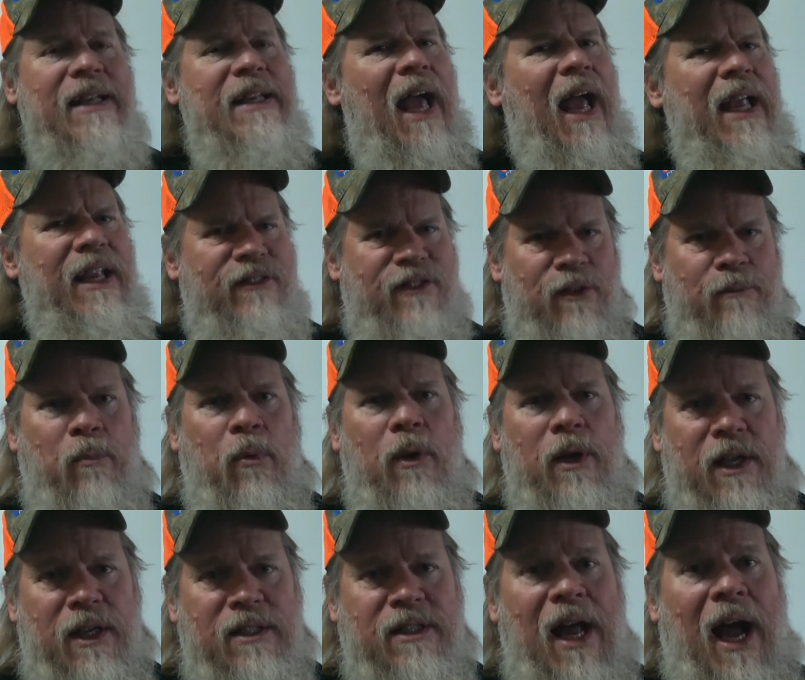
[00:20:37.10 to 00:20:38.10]
days is a pretty
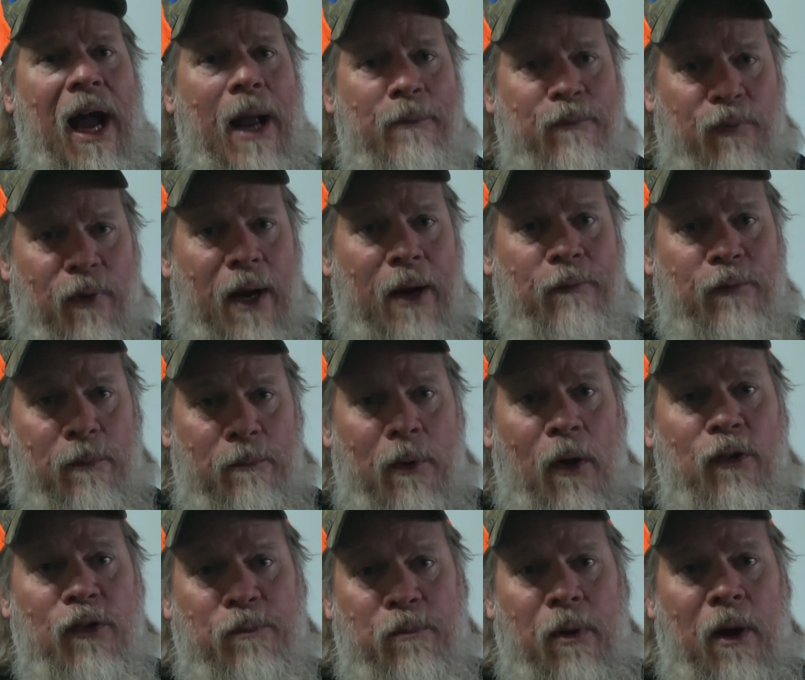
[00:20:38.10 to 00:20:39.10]
good time frame for
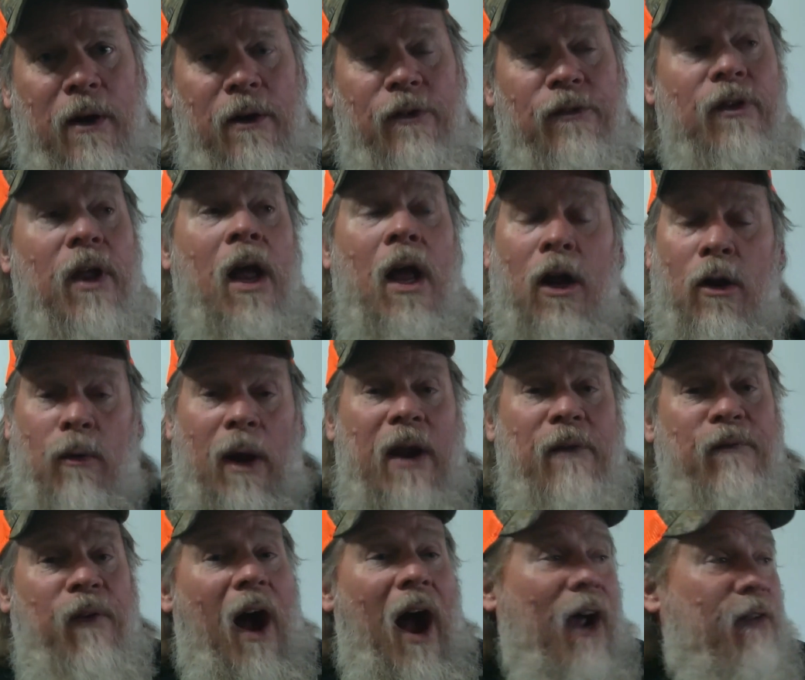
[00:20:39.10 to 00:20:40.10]
most predators. Gray
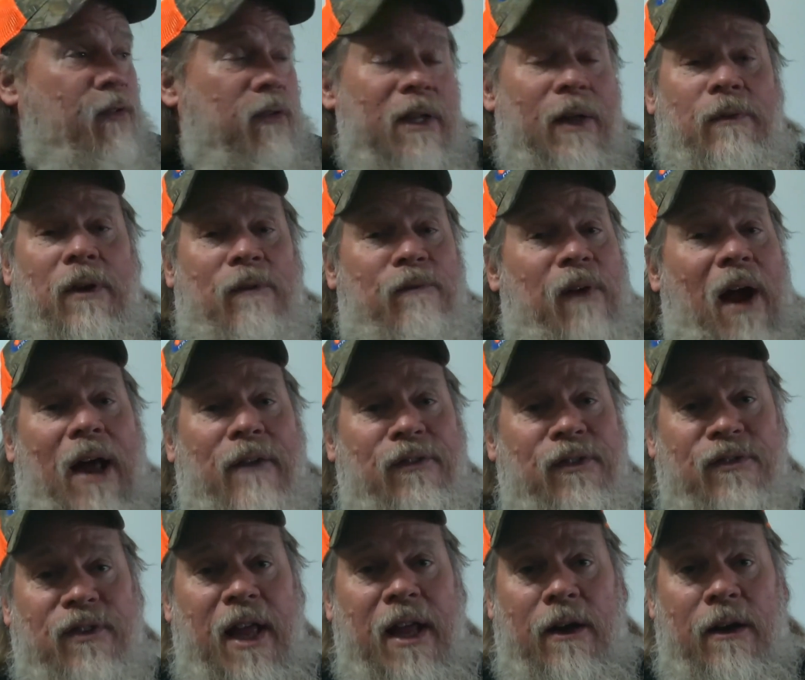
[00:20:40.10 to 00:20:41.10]
fox will live in a
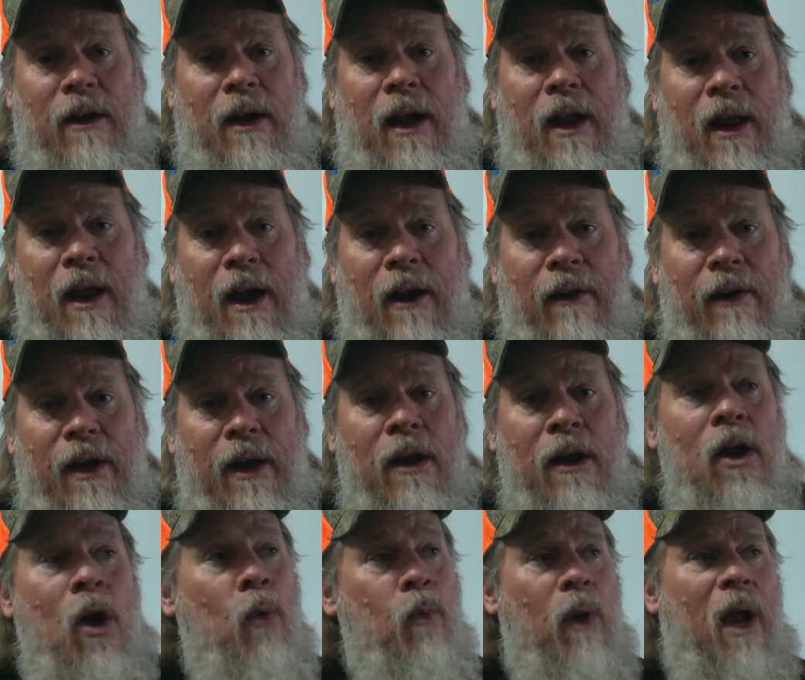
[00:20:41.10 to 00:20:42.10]
5-6 acre area.
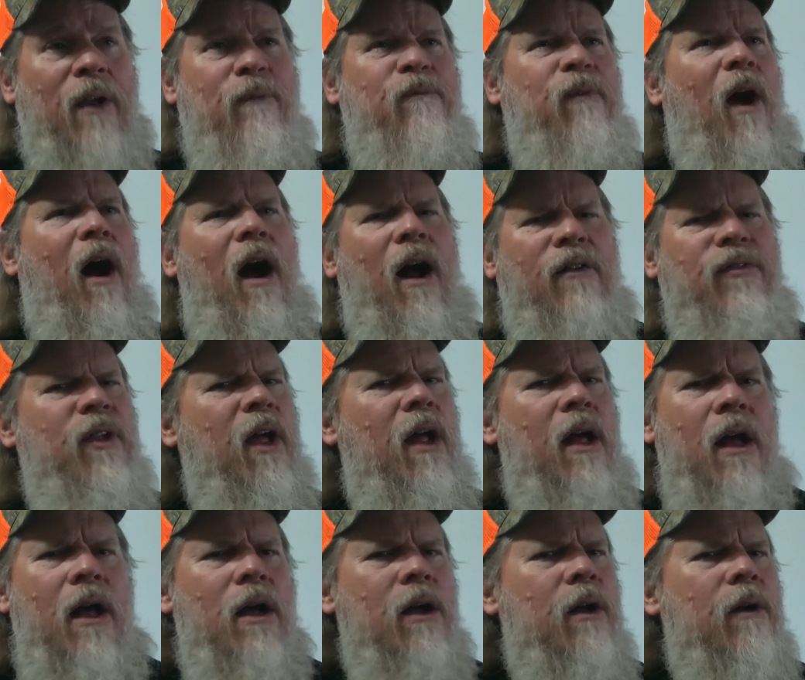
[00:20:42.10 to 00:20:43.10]
Red fox,
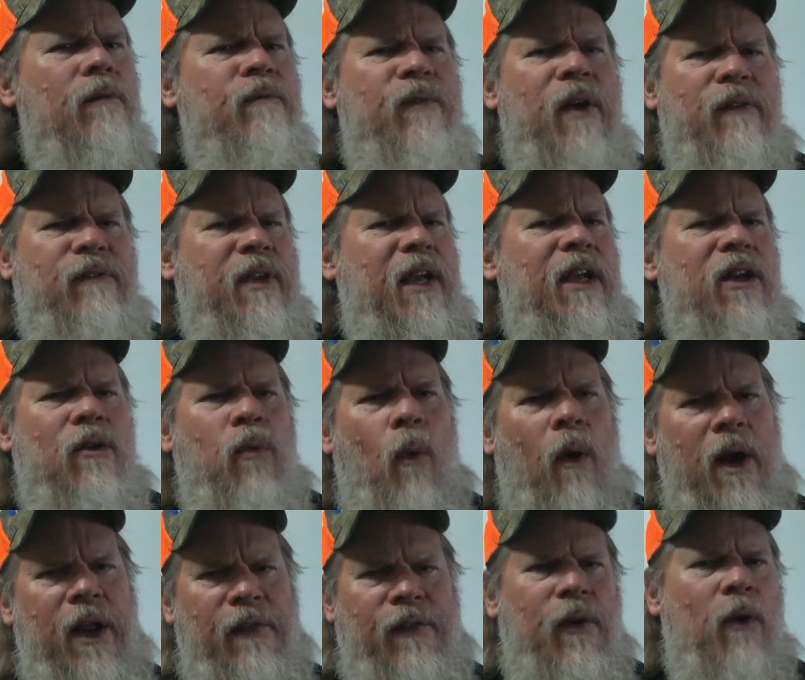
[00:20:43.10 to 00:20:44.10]
15,
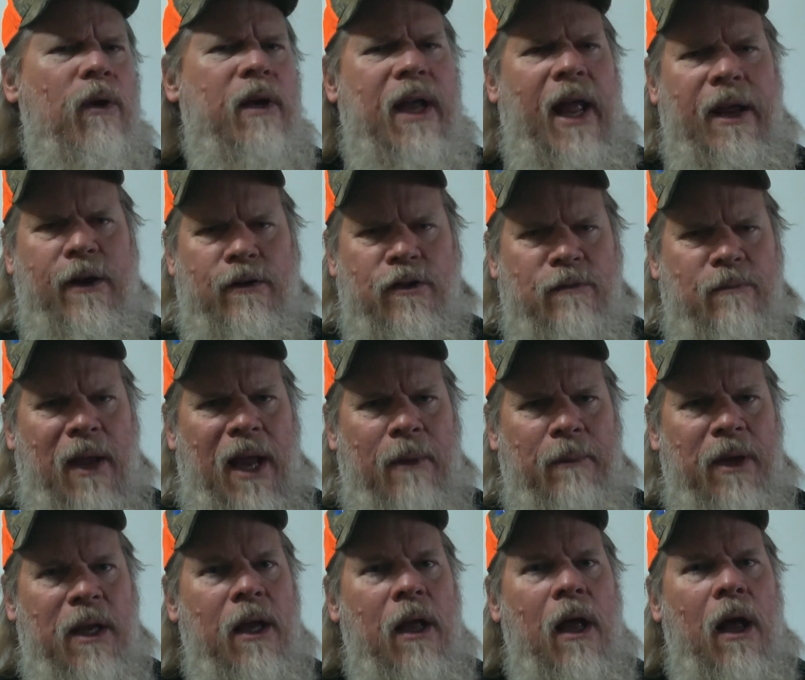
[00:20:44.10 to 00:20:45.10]
20, 30 acres maybe.
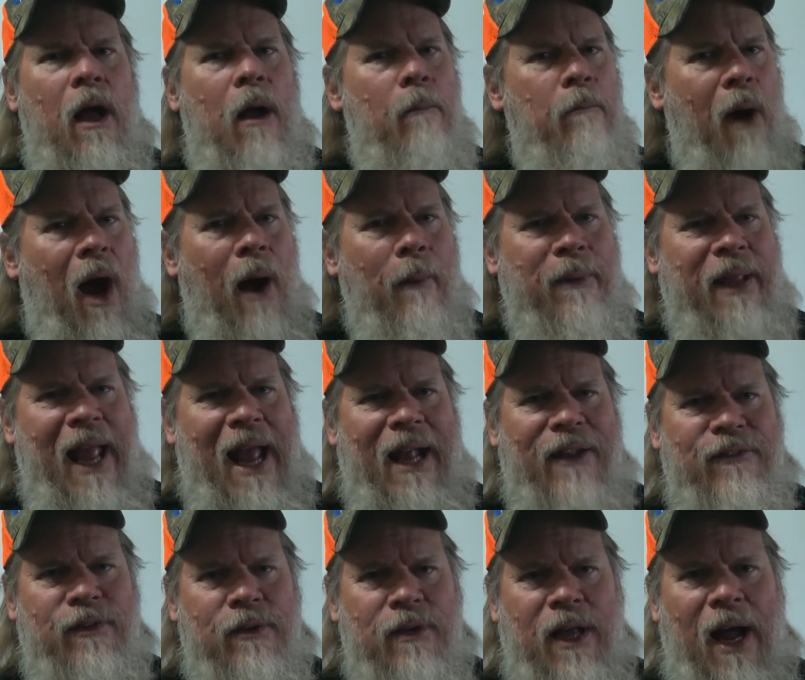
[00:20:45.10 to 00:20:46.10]

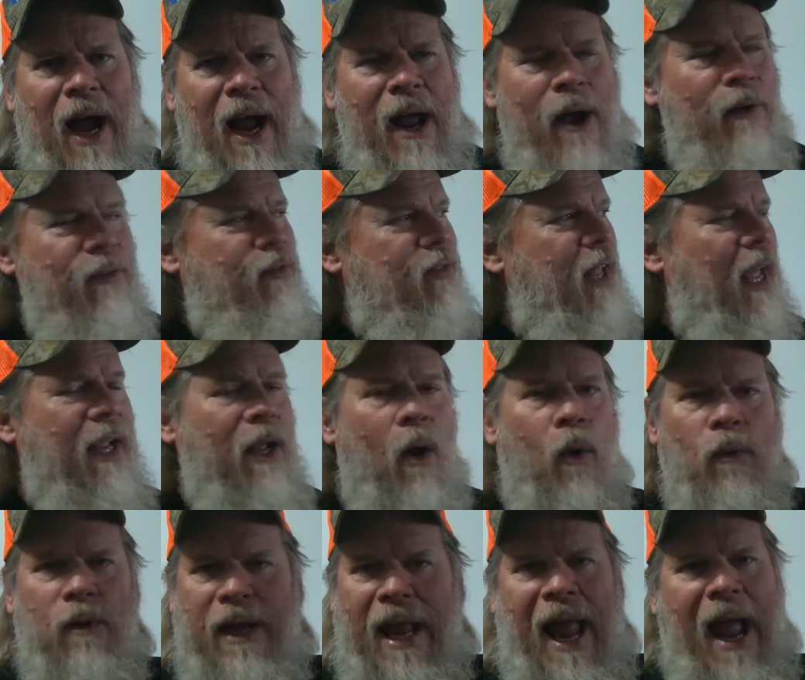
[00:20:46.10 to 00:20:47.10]
Bobcats and coyotes, they go
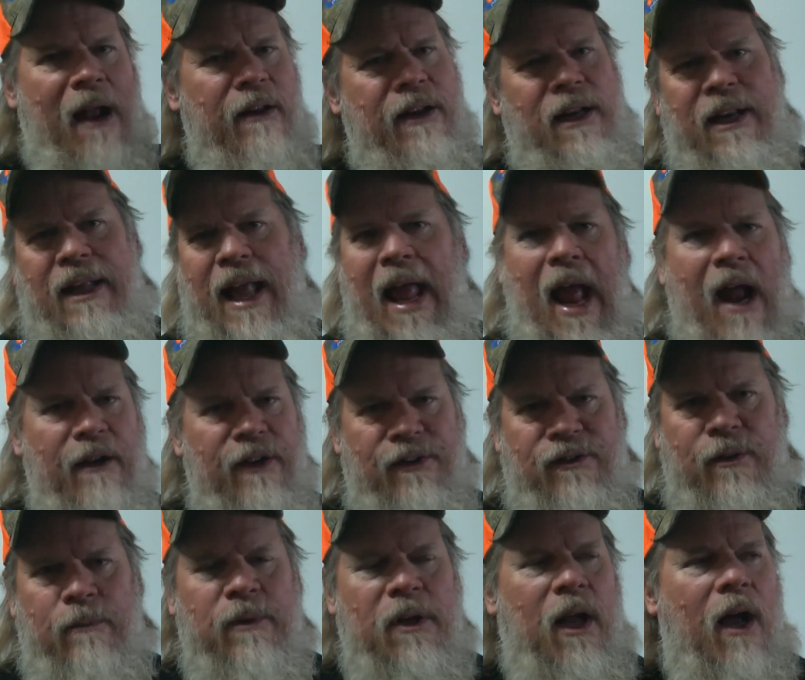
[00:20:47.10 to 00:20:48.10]
county to county
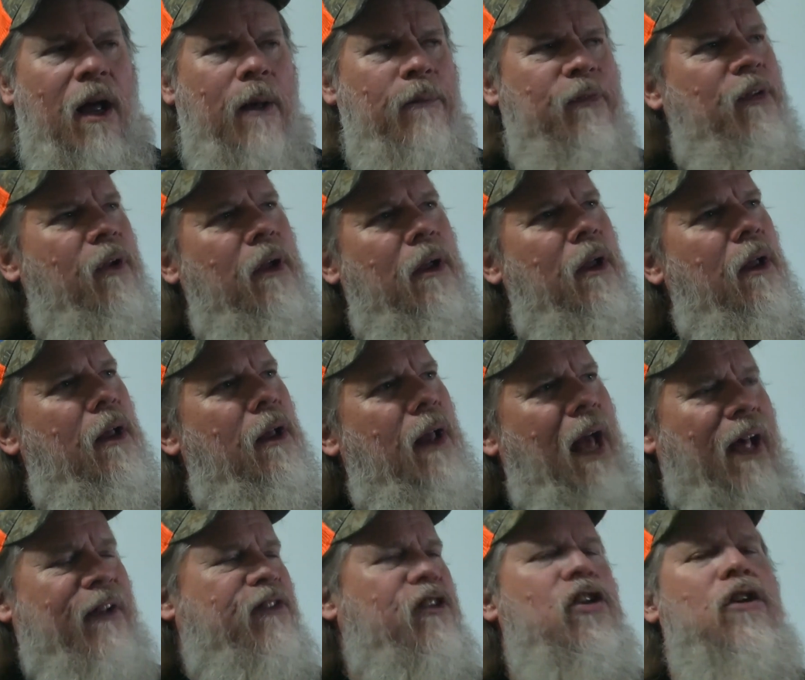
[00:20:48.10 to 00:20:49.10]
sometimes.
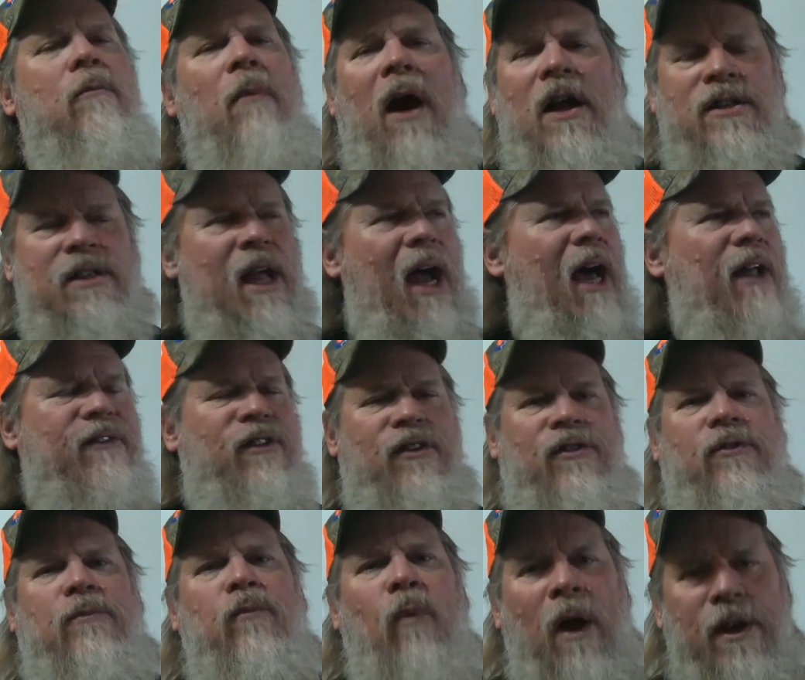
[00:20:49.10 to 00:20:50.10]
That's too much, guys.
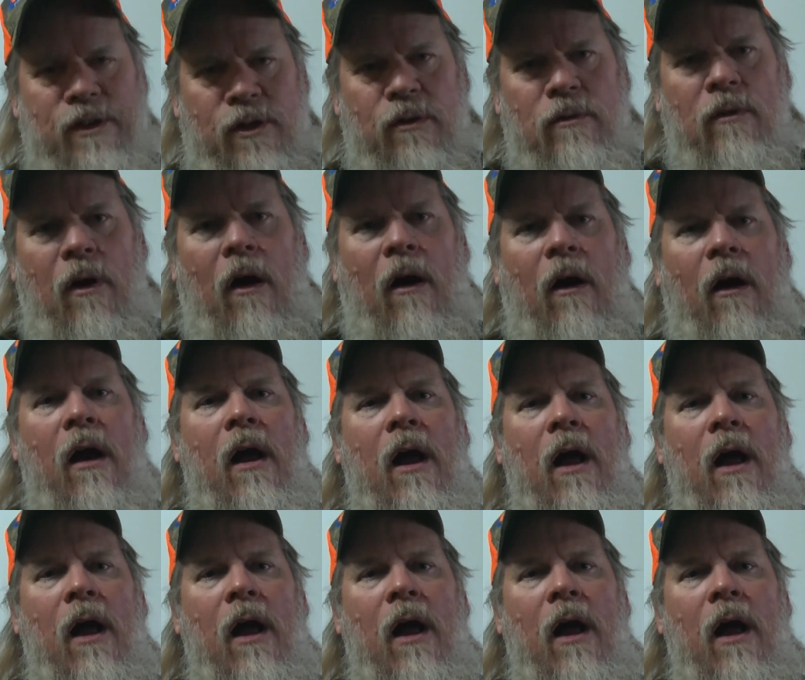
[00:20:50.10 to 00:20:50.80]
This went too long.